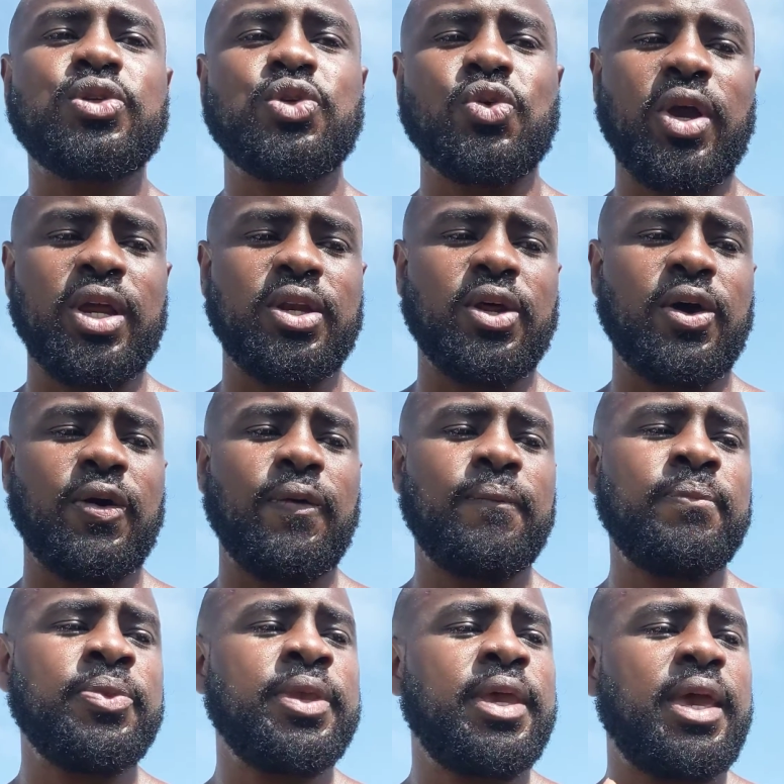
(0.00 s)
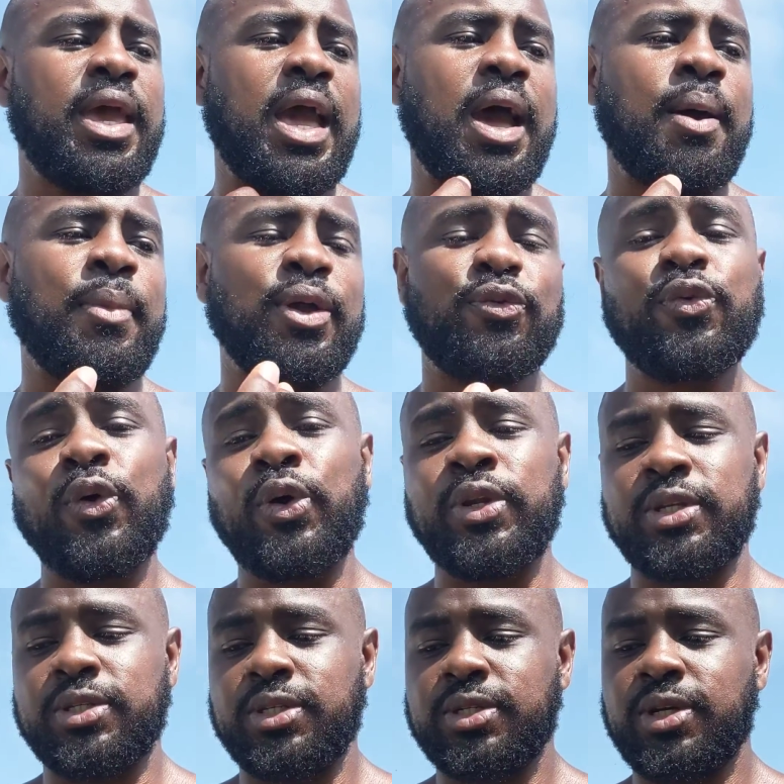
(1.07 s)
to right now, and my phone
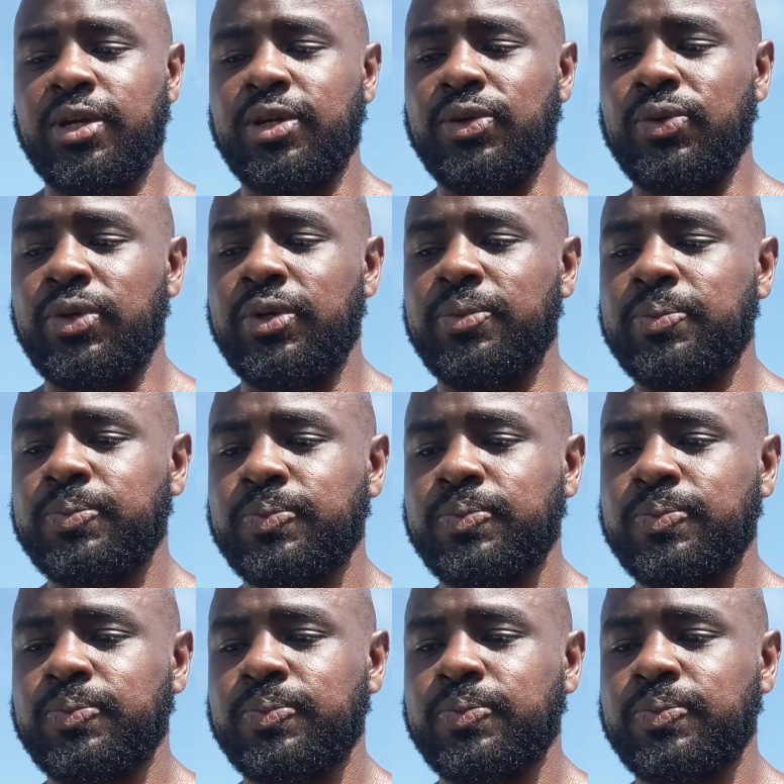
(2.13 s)
isn't turning on.